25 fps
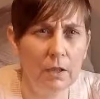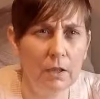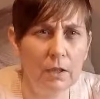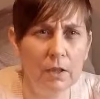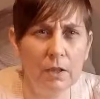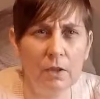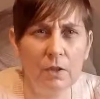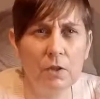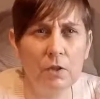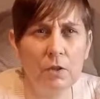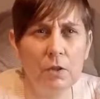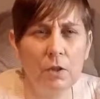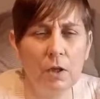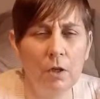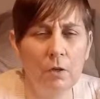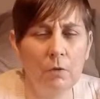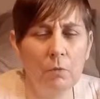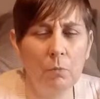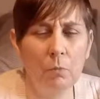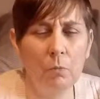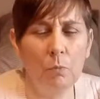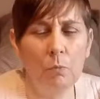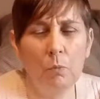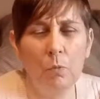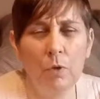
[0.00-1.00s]
It's
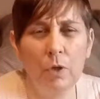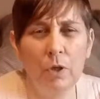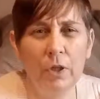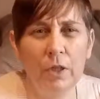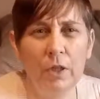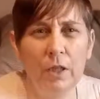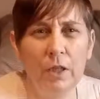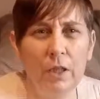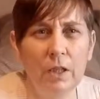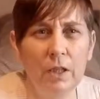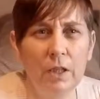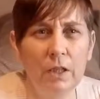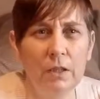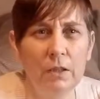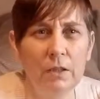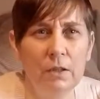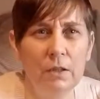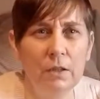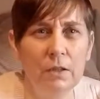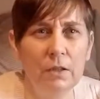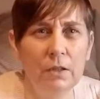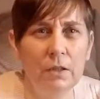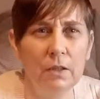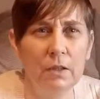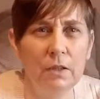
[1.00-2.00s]

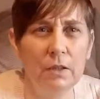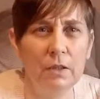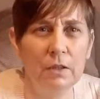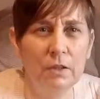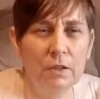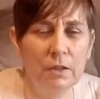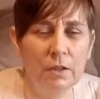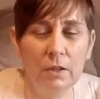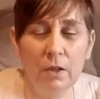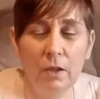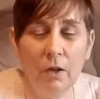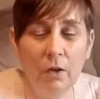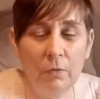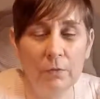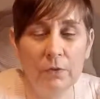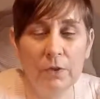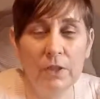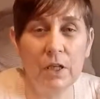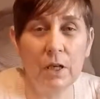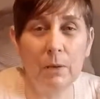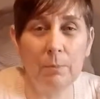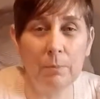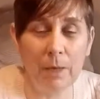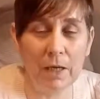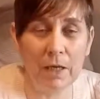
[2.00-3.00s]
working.
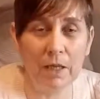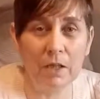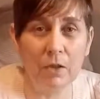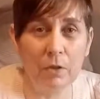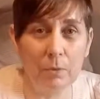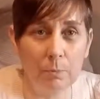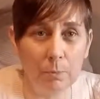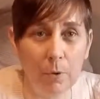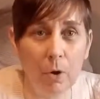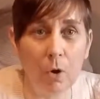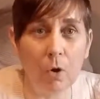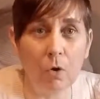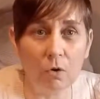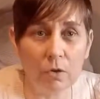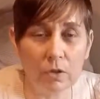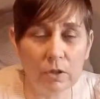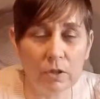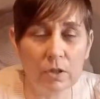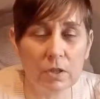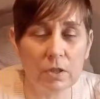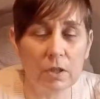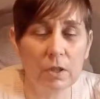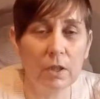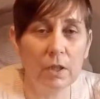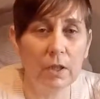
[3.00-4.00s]
Obviously I make the
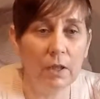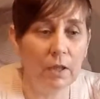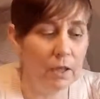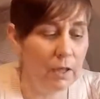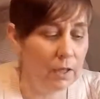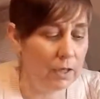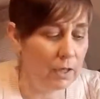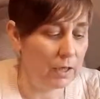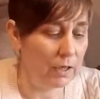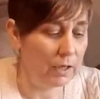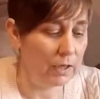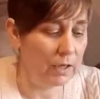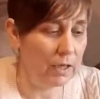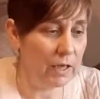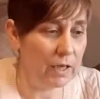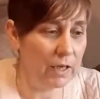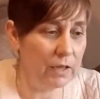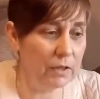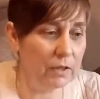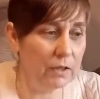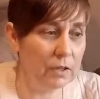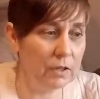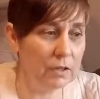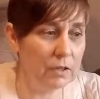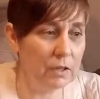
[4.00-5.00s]
box, and
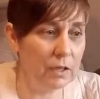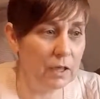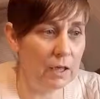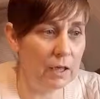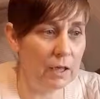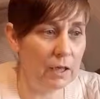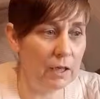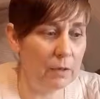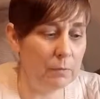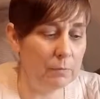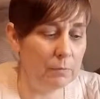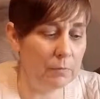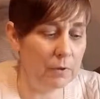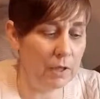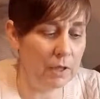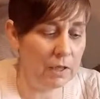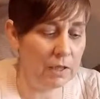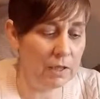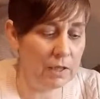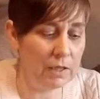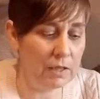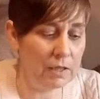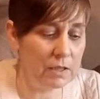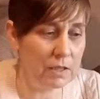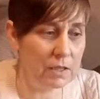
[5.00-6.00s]
then the
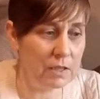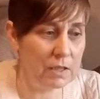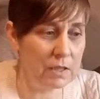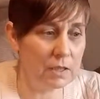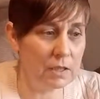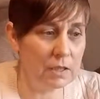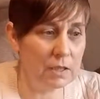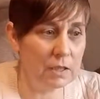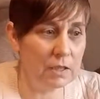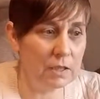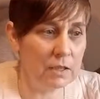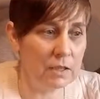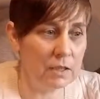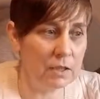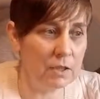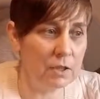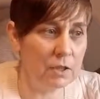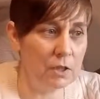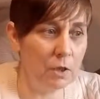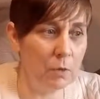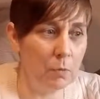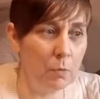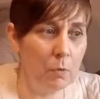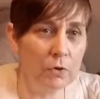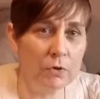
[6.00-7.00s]
lid is,
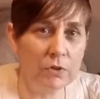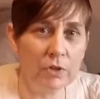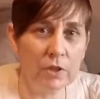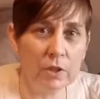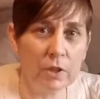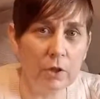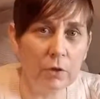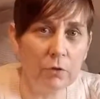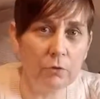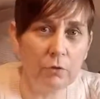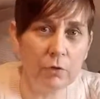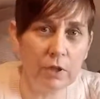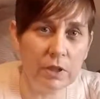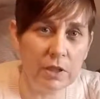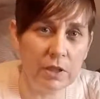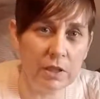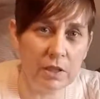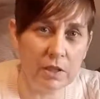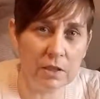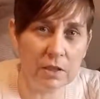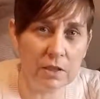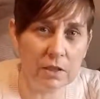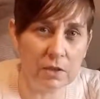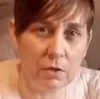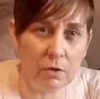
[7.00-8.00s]
they're wanting a
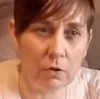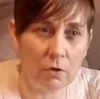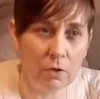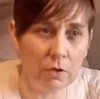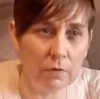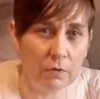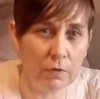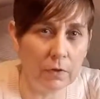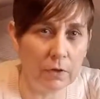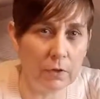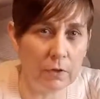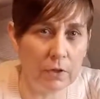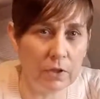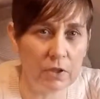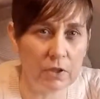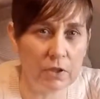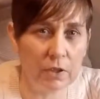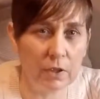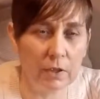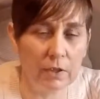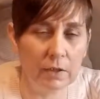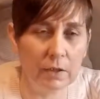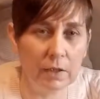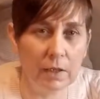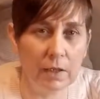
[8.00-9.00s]
3D design of a
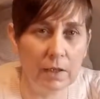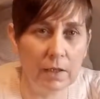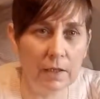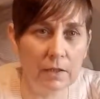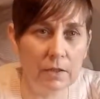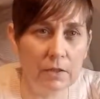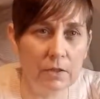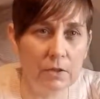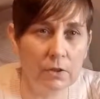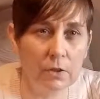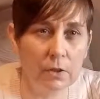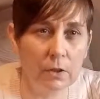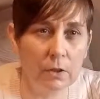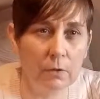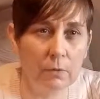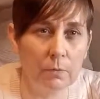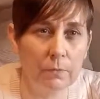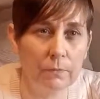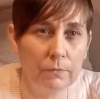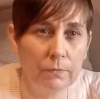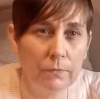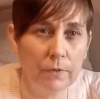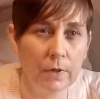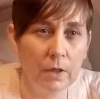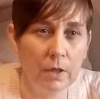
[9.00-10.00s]
thistle in the lid, so
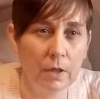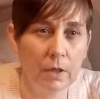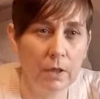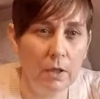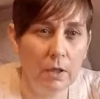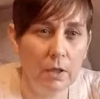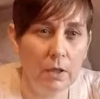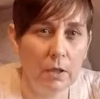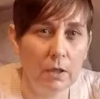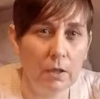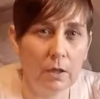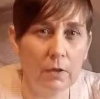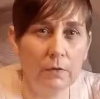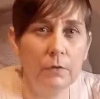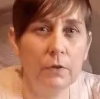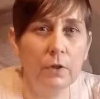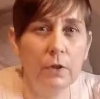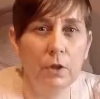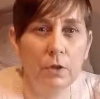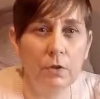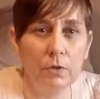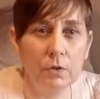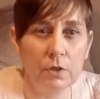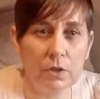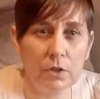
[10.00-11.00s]
I have to
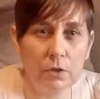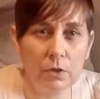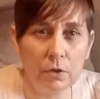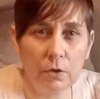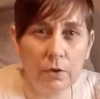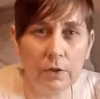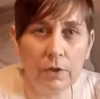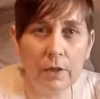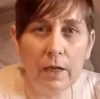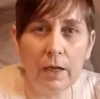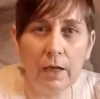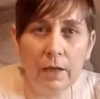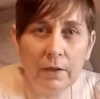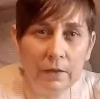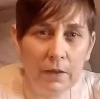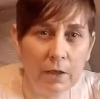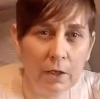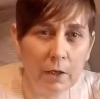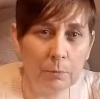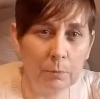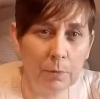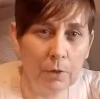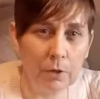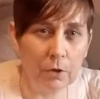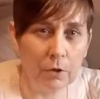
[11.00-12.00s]
go and design that, and
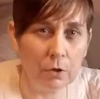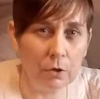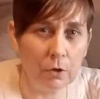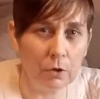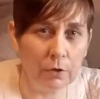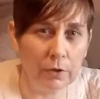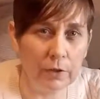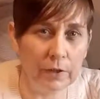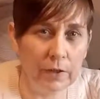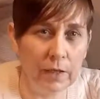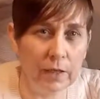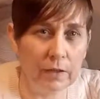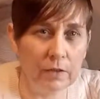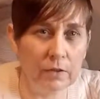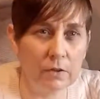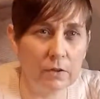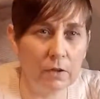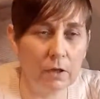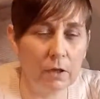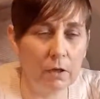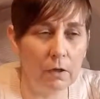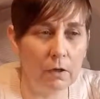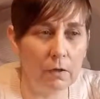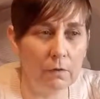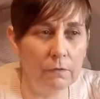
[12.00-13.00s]
that'll be cut on the
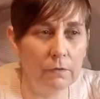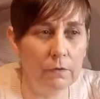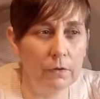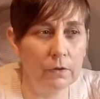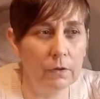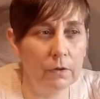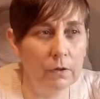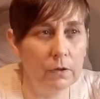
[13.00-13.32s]
X-carve.